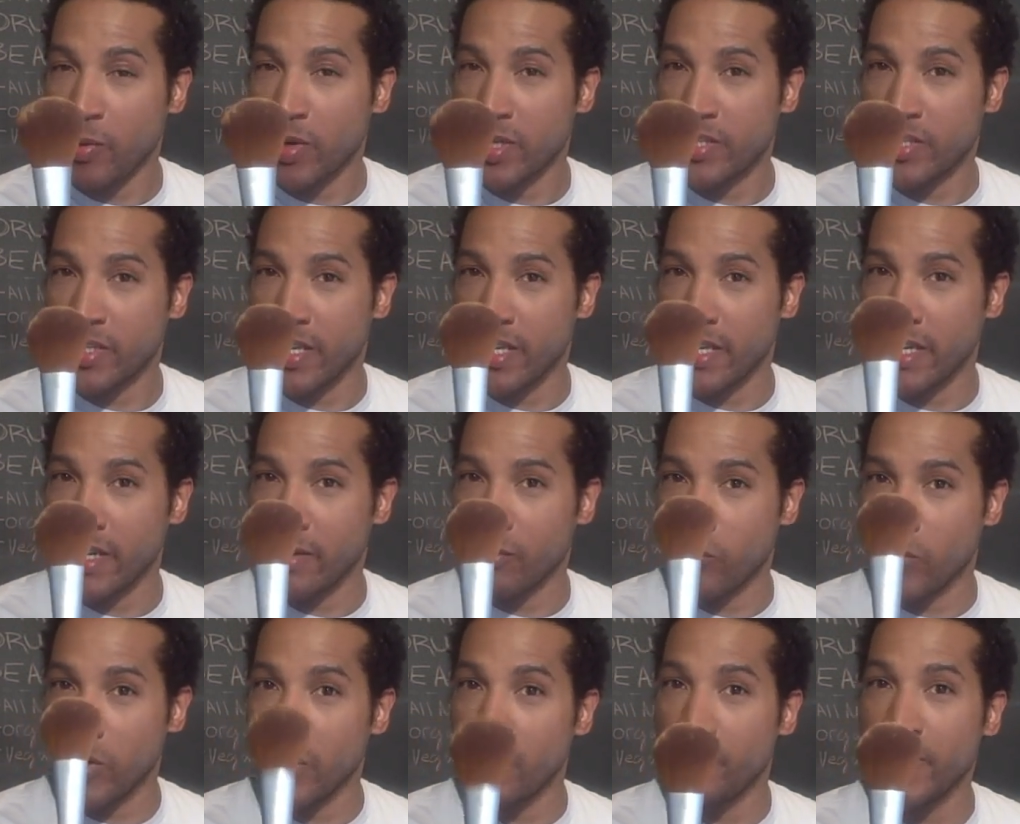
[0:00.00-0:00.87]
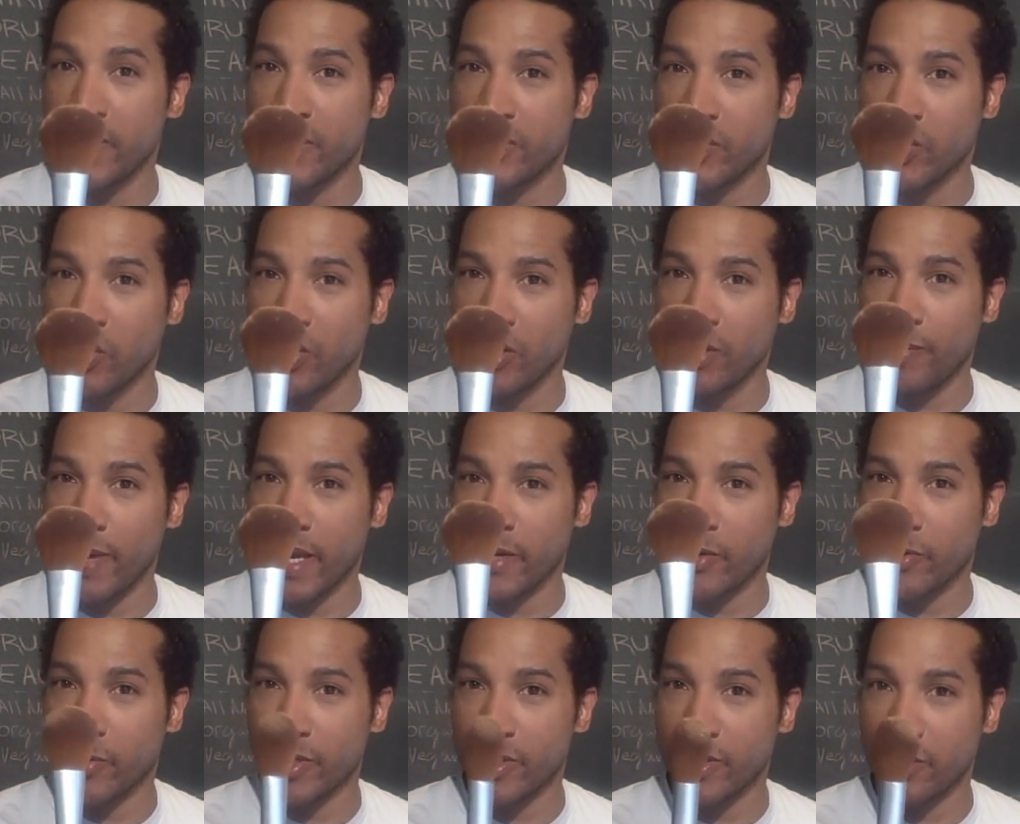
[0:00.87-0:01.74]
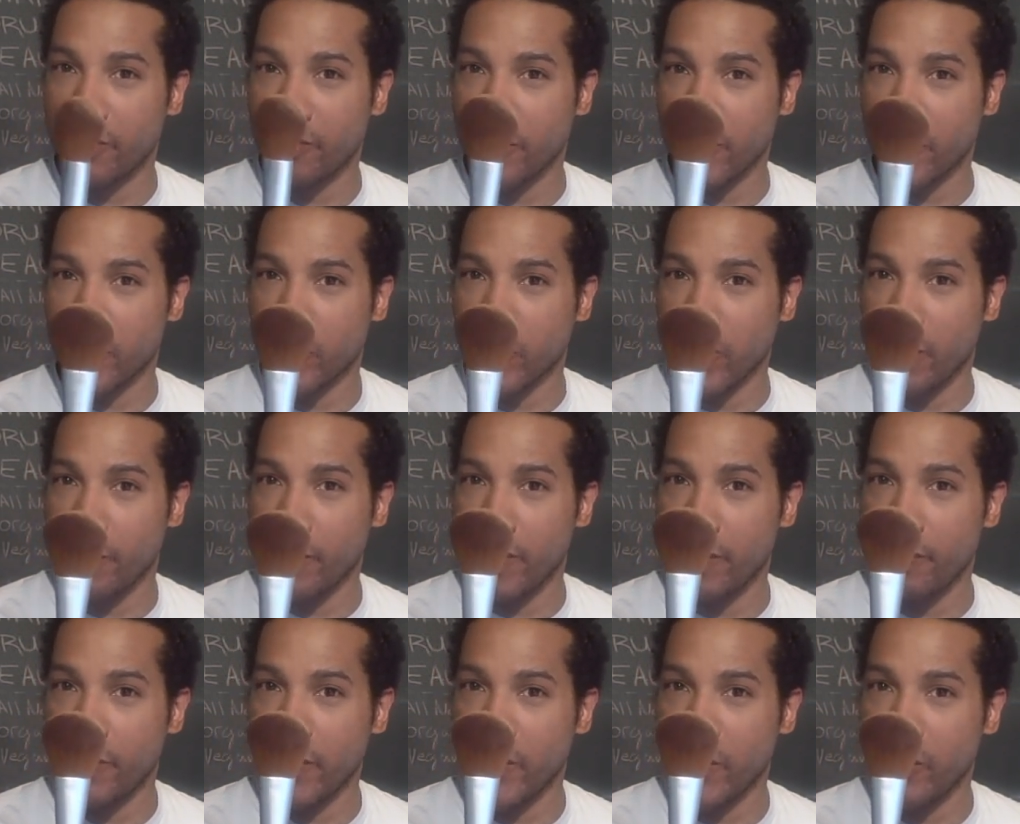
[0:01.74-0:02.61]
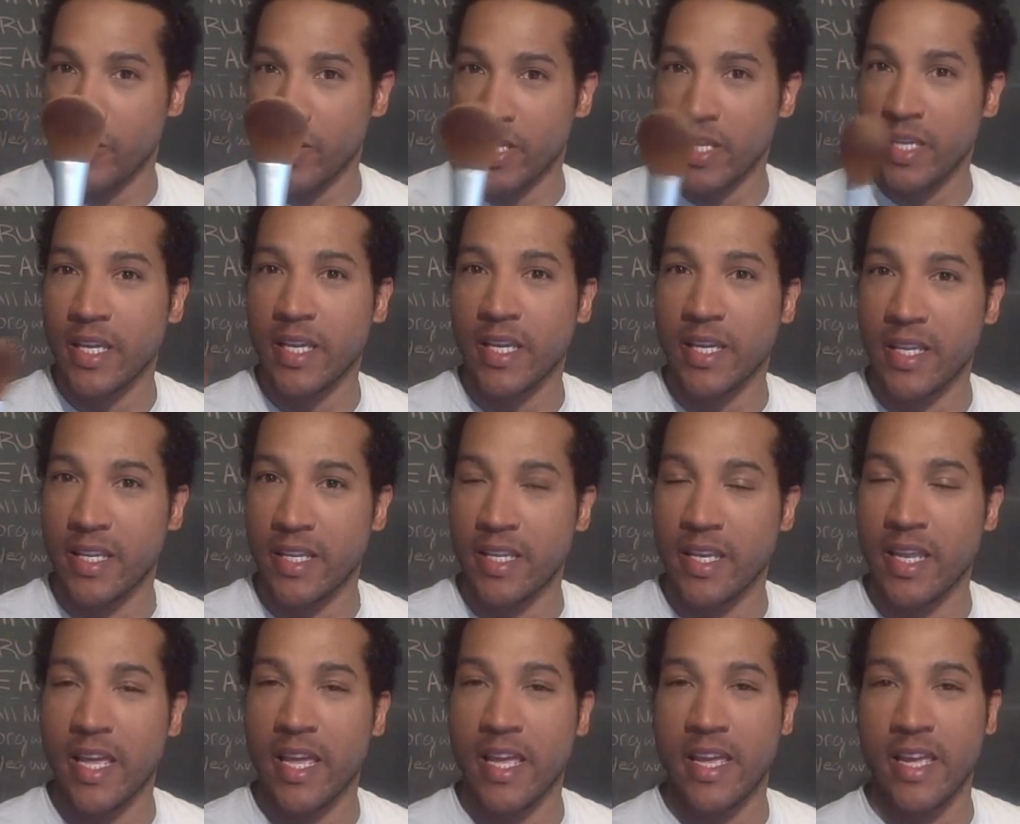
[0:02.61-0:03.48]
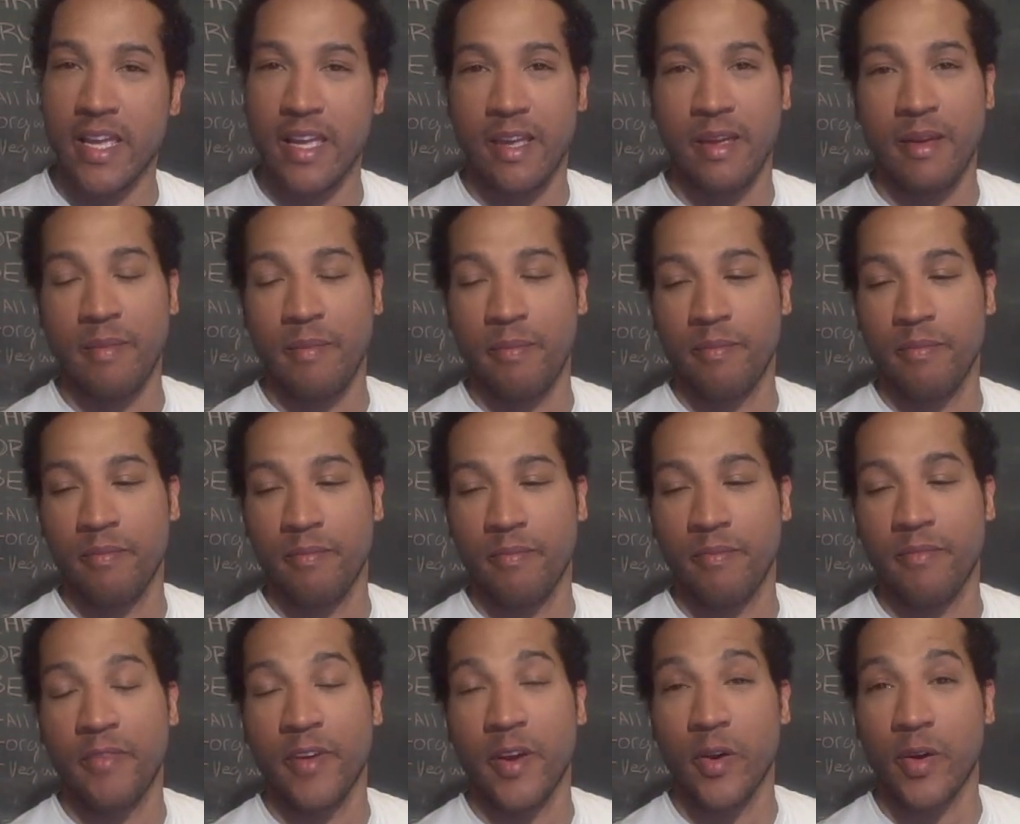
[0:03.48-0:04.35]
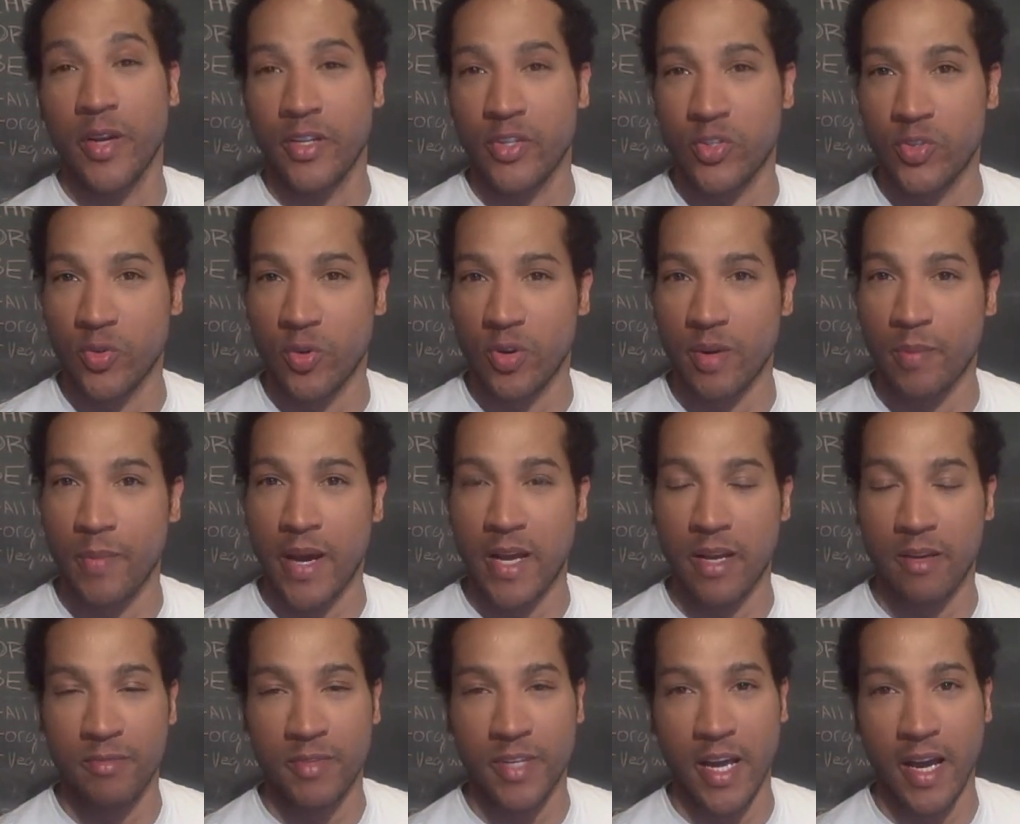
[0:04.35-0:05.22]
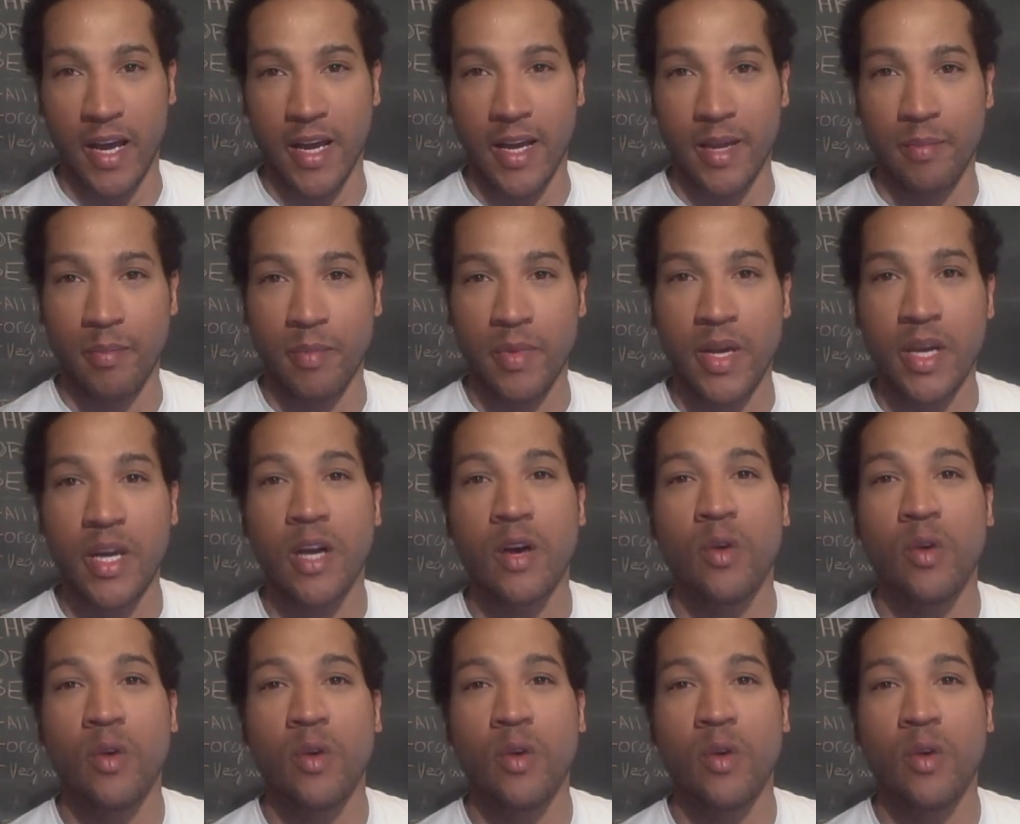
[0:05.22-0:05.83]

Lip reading: which will be sold by Christopher Drummond Beauty in a very short amount of time.